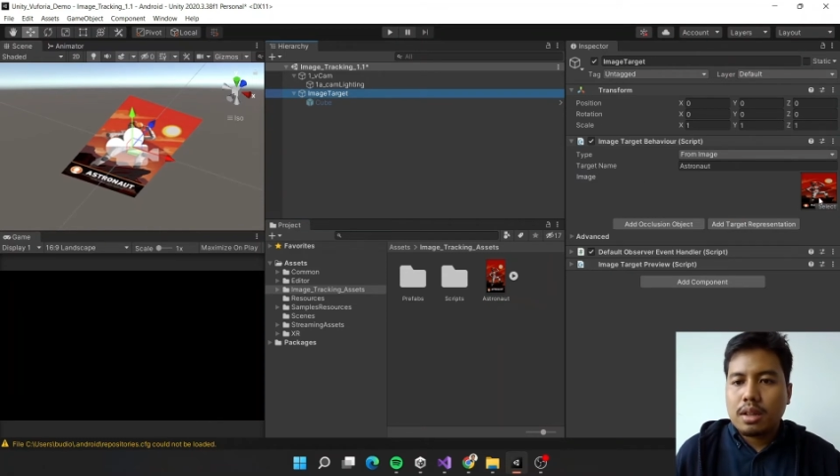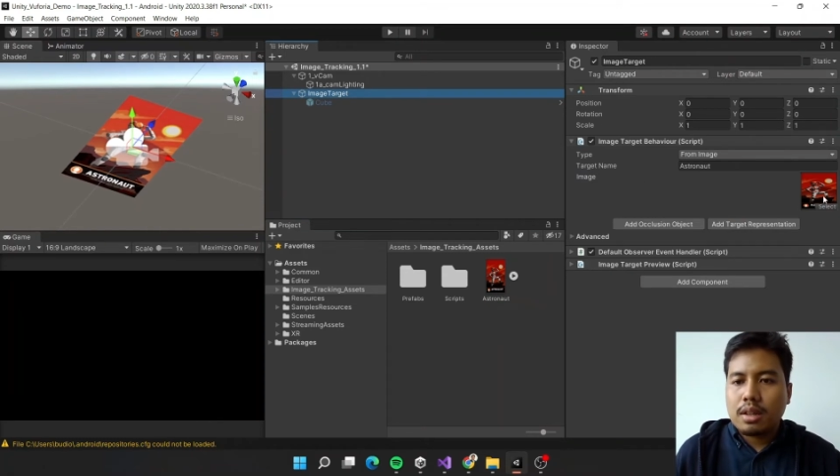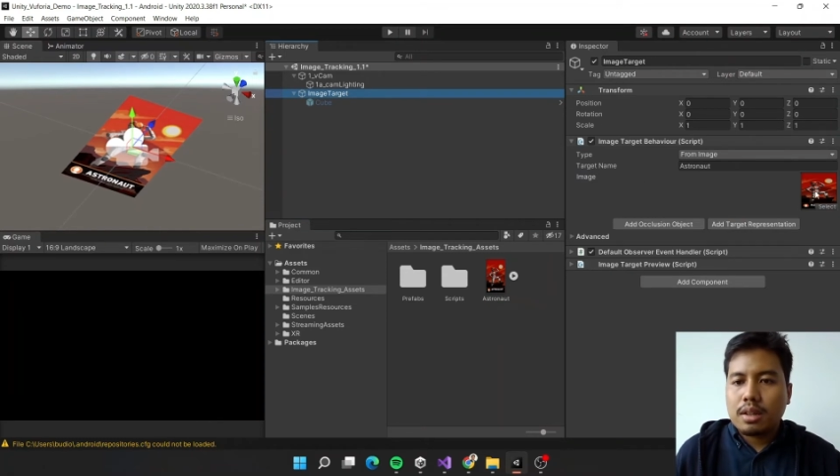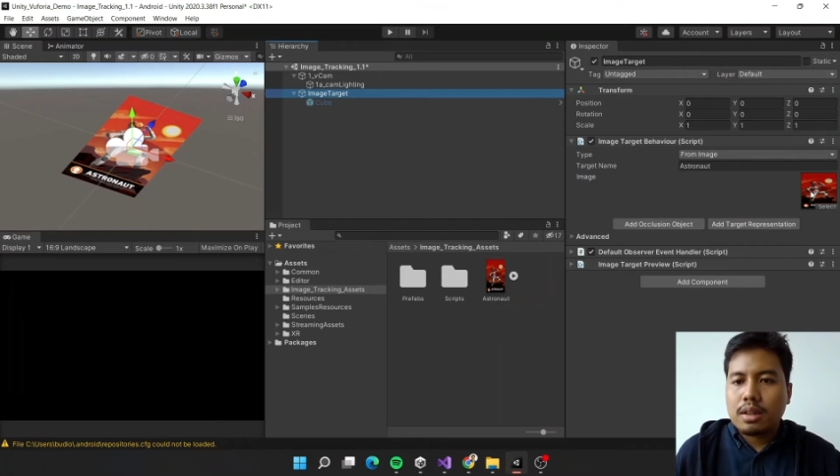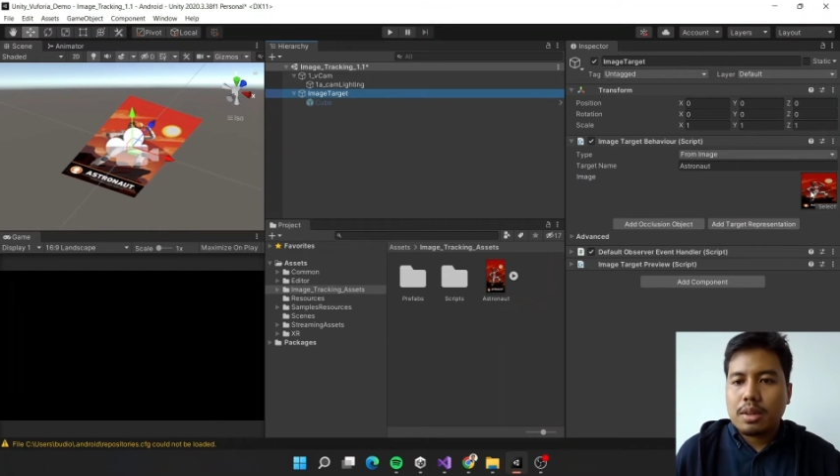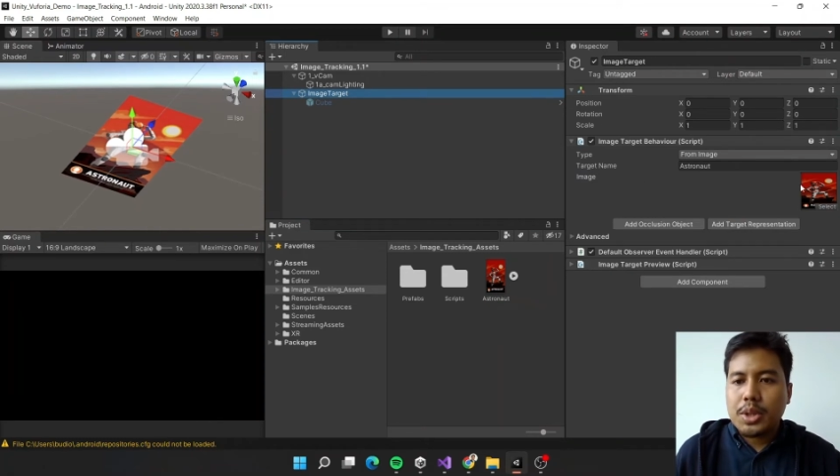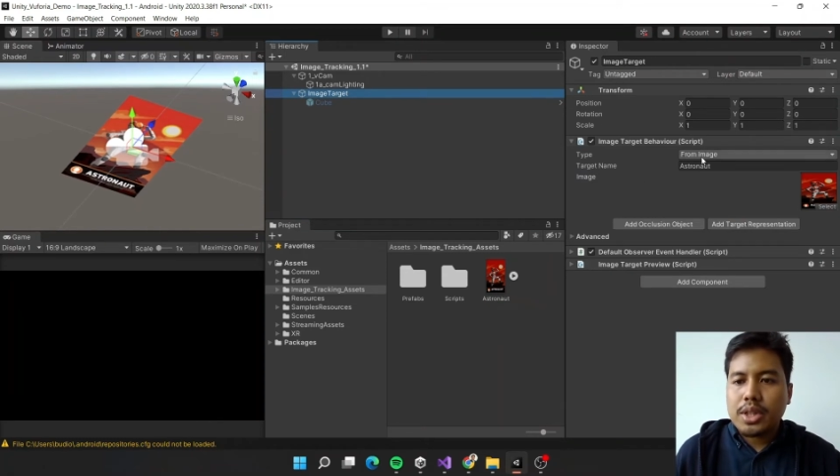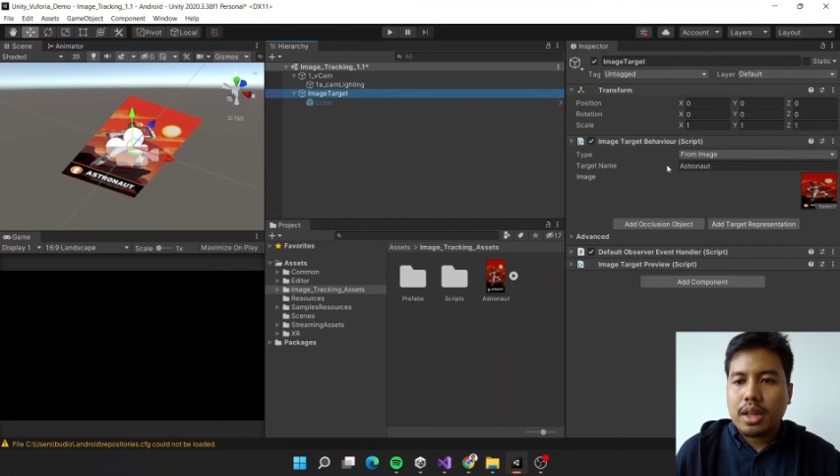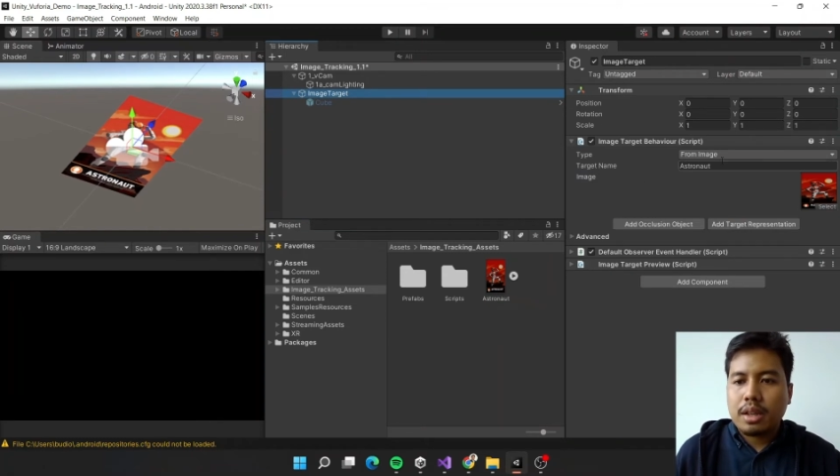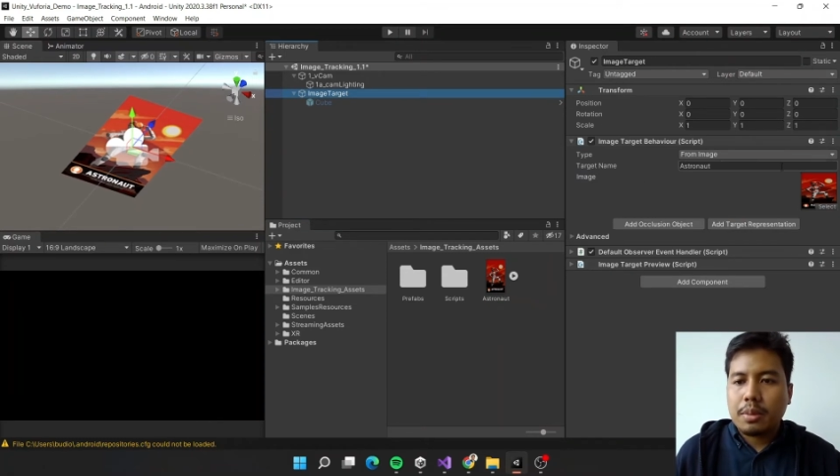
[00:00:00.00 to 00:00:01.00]

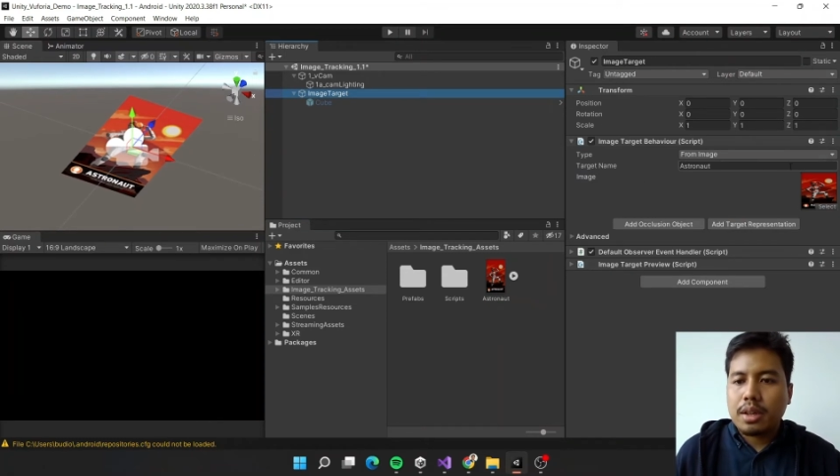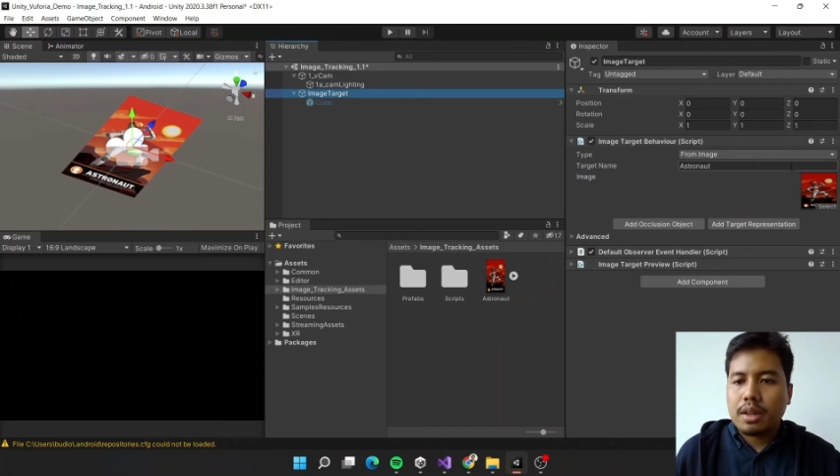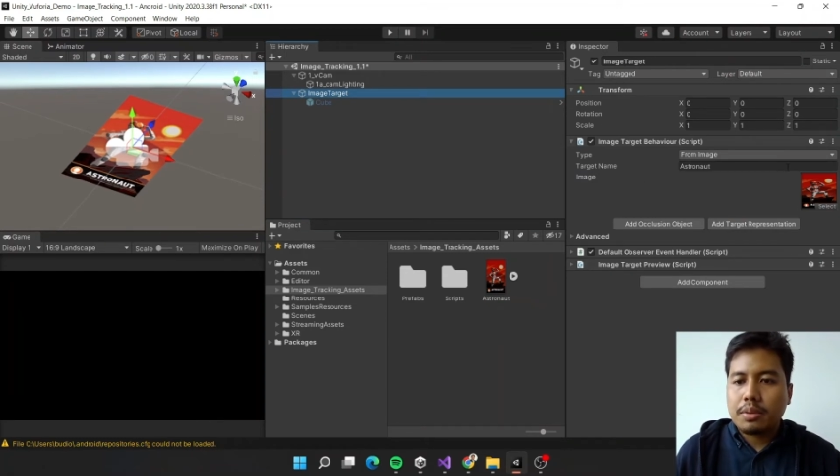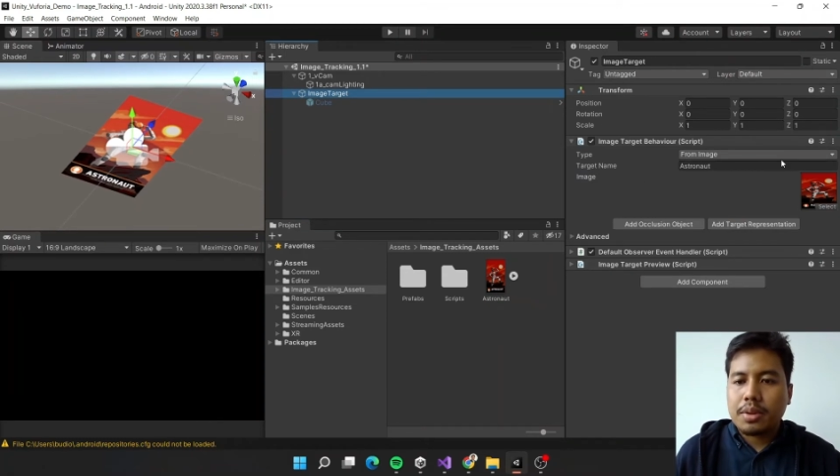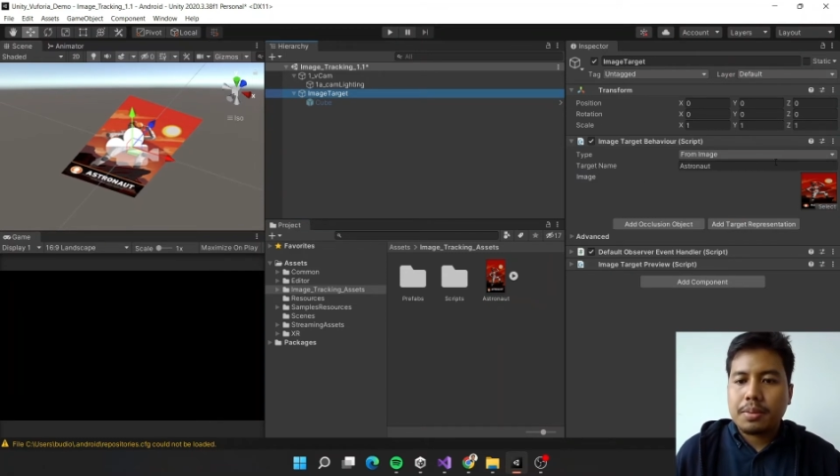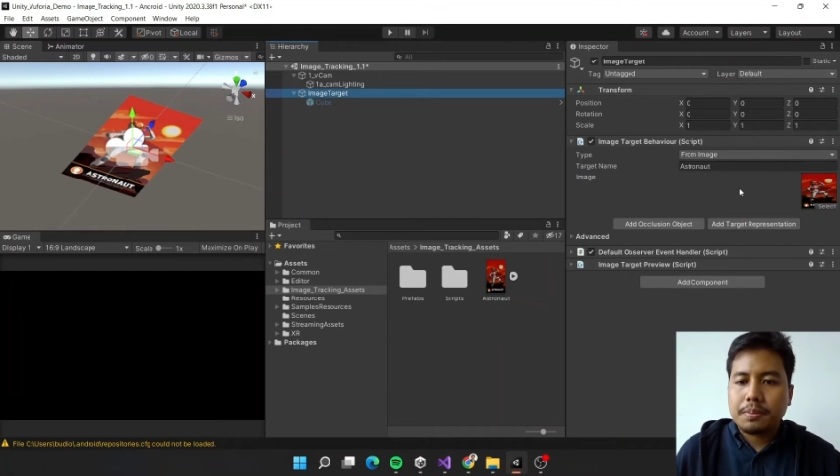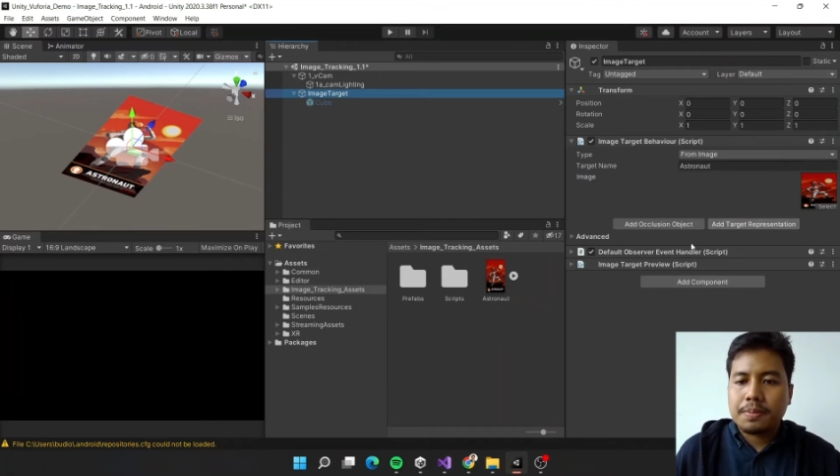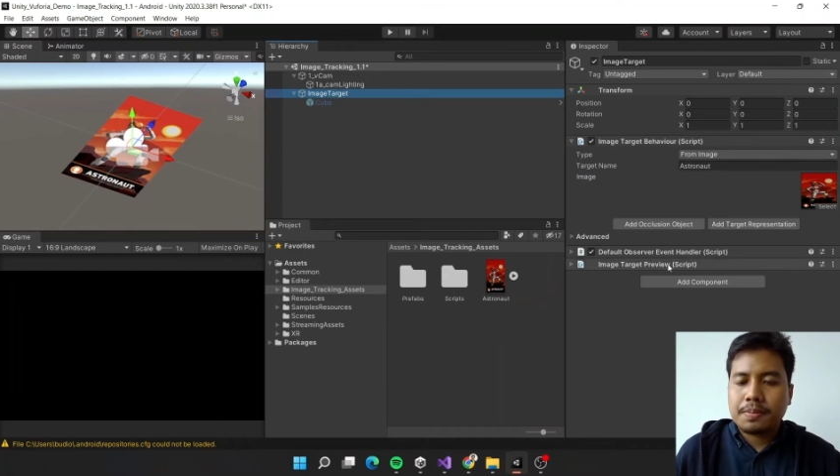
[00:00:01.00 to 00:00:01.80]
image target behavior.